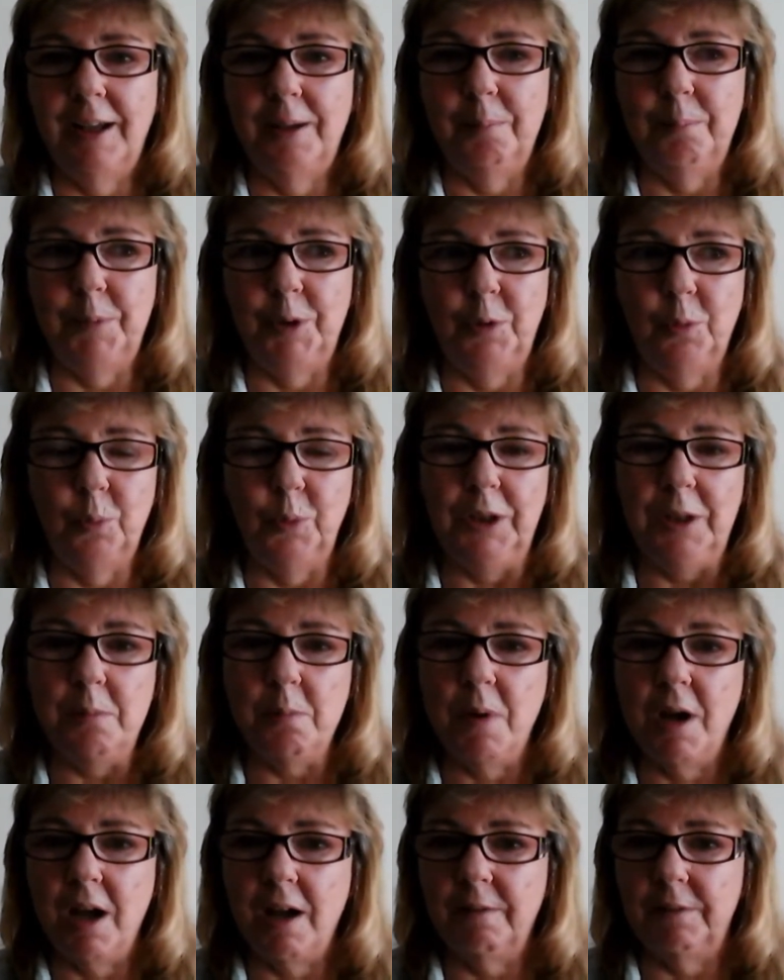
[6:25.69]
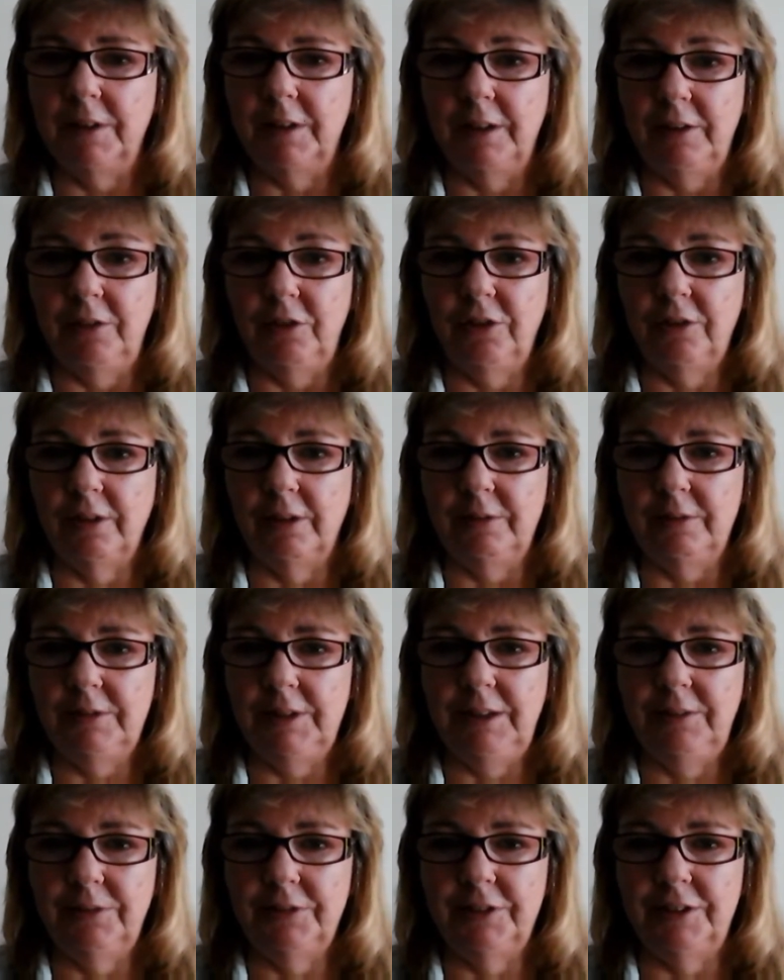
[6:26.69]
between Marvel and
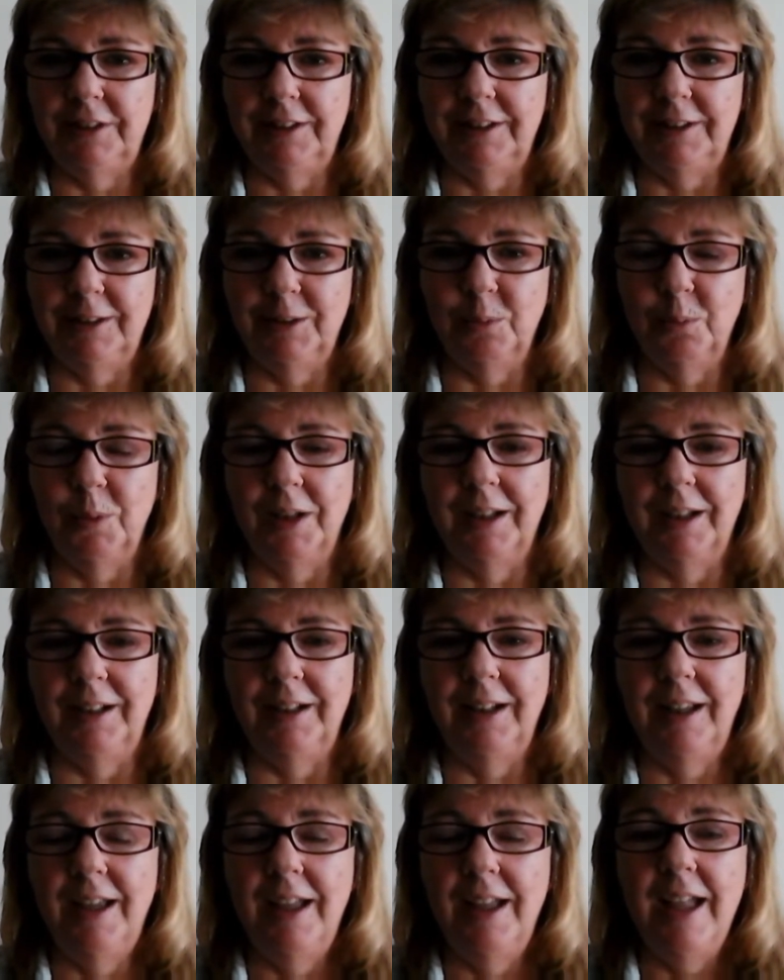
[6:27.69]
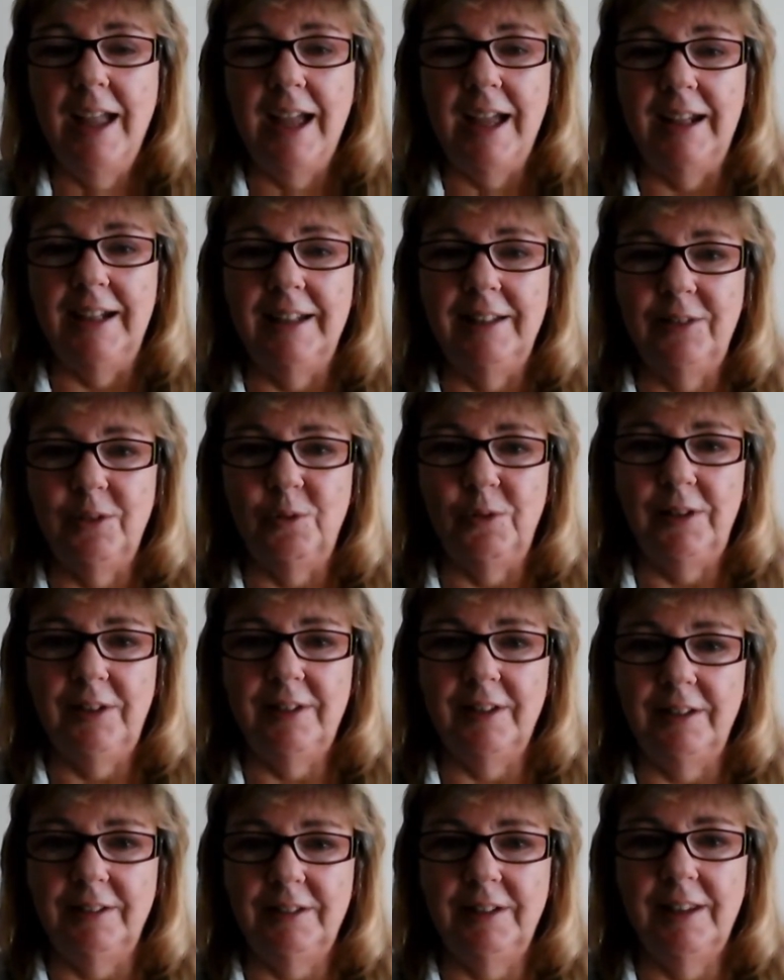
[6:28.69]
Sony for a little while, and as a
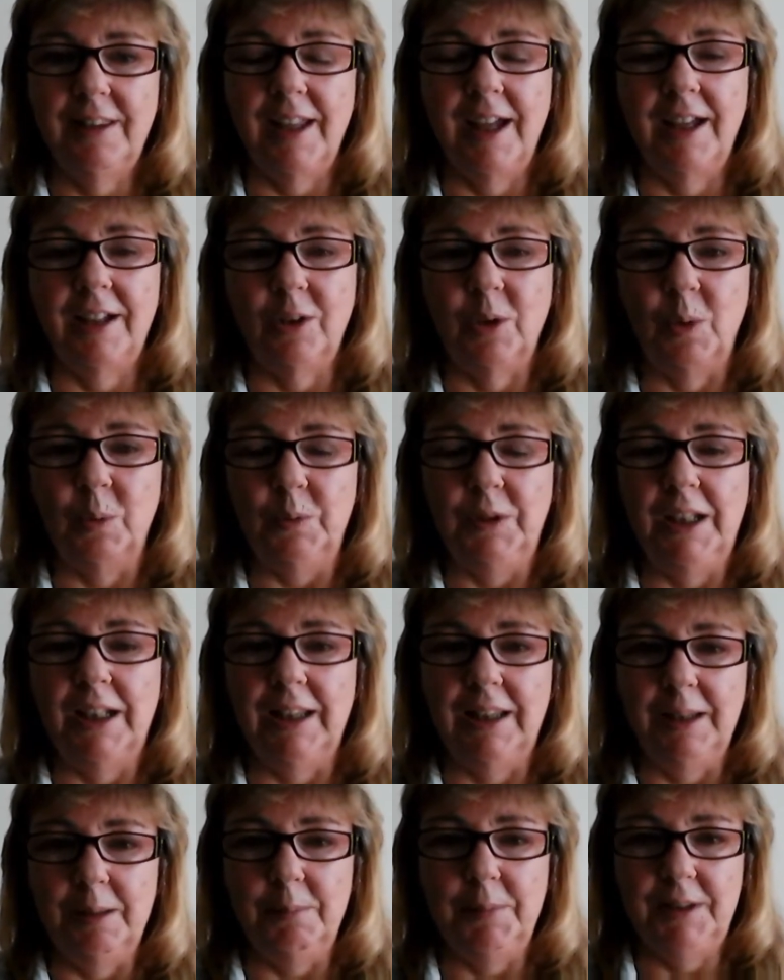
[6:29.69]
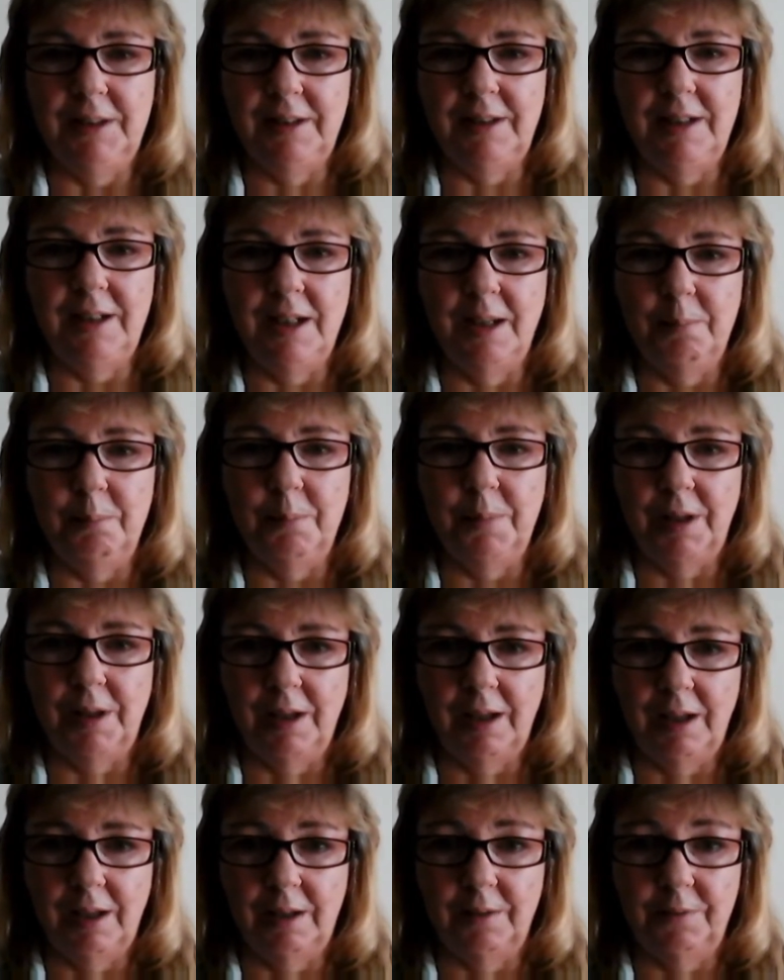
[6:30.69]
result of that, only a limited number
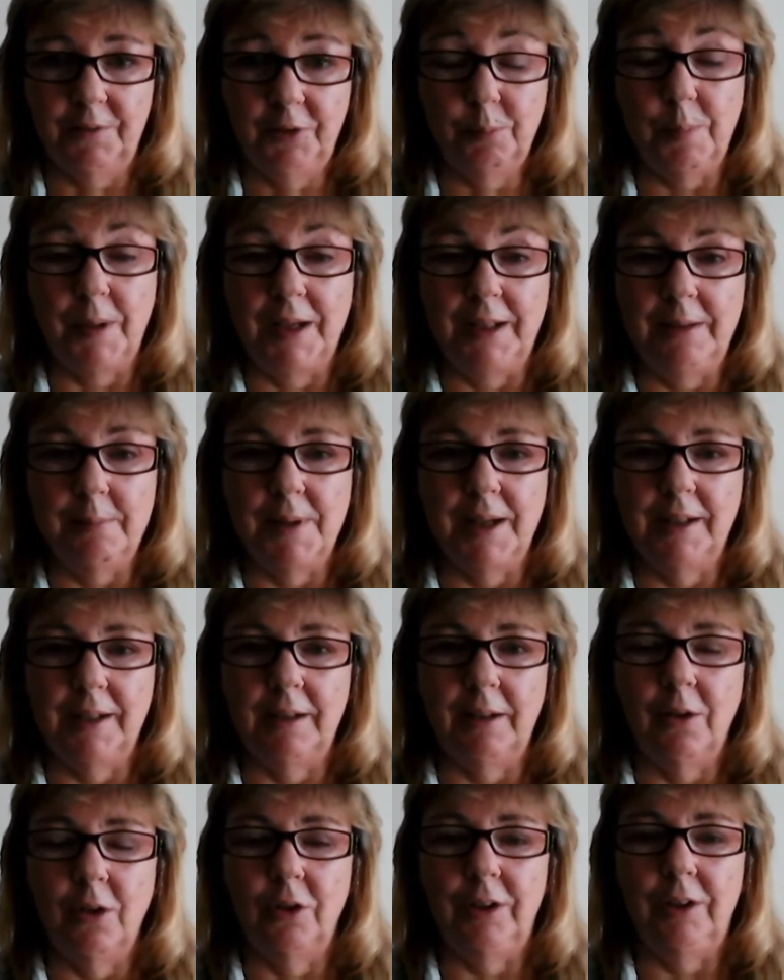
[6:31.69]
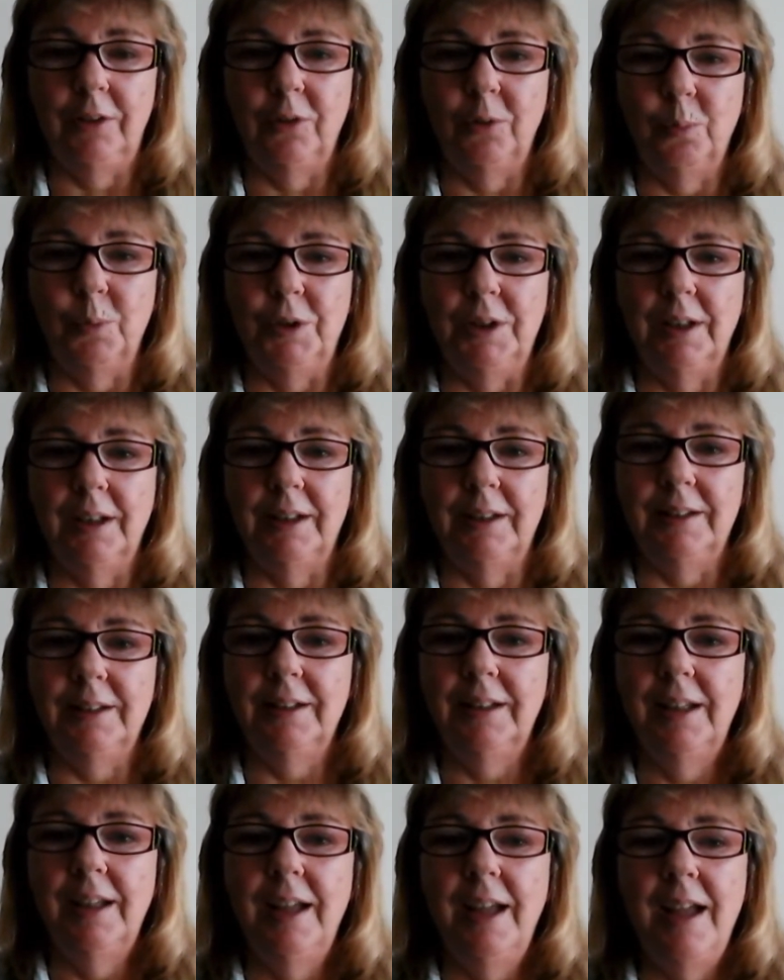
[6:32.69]
of Spider-Man coins were
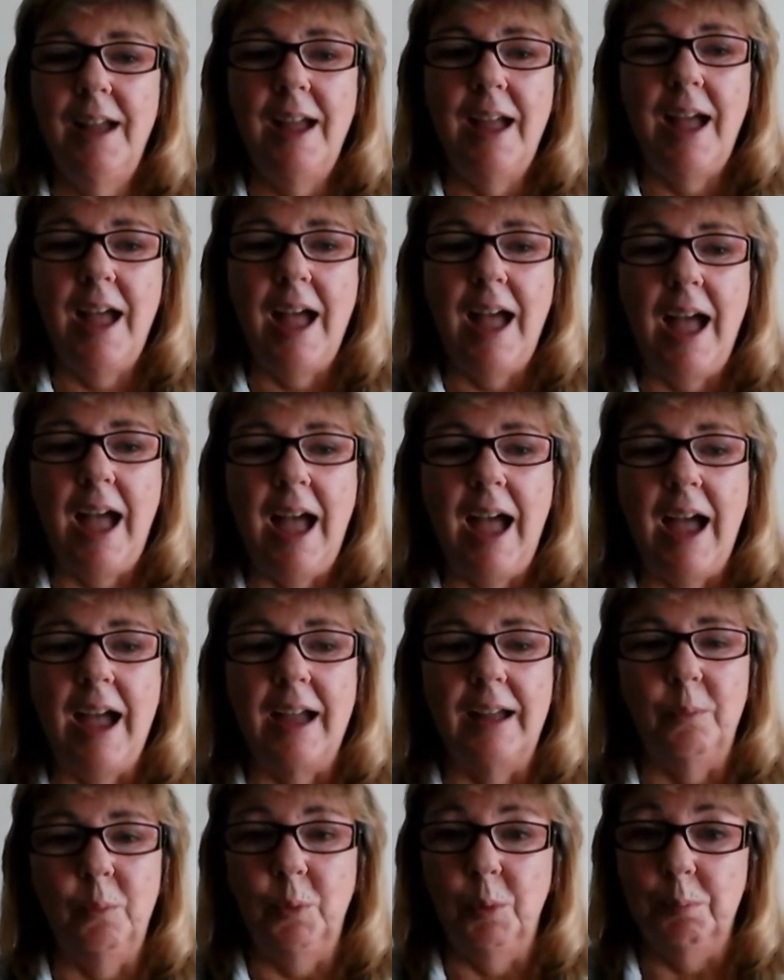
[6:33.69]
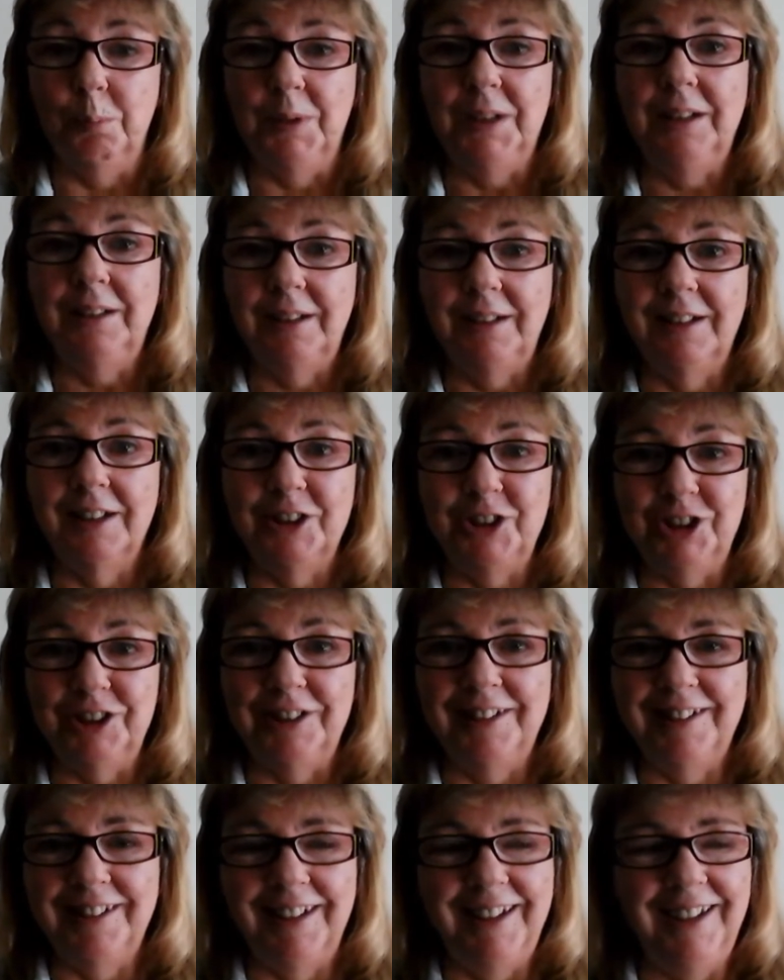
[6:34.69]
were minted, I should
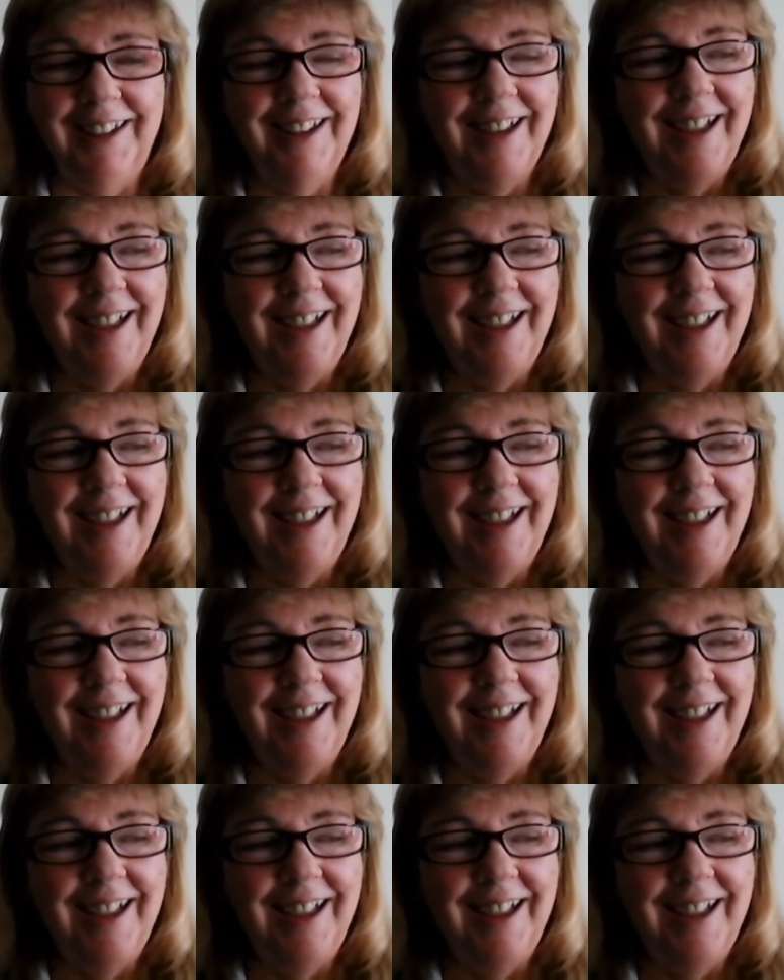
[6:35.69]
say.